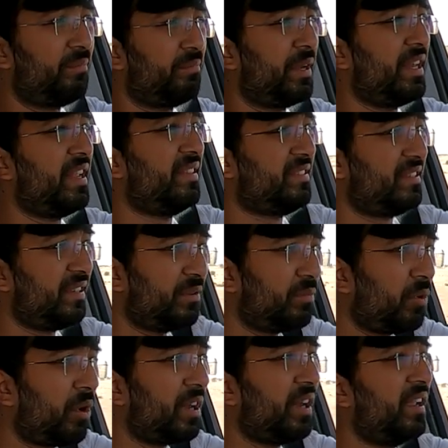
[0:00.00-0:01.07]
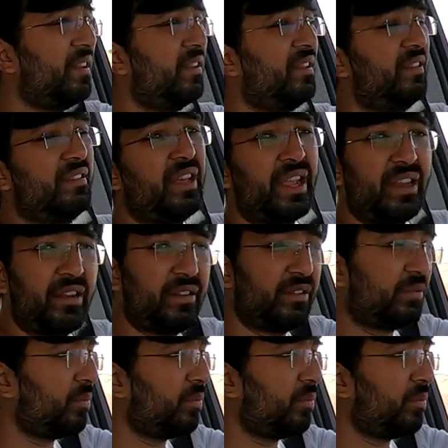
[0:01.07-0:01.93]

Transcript: pedestrian warning, the cyclist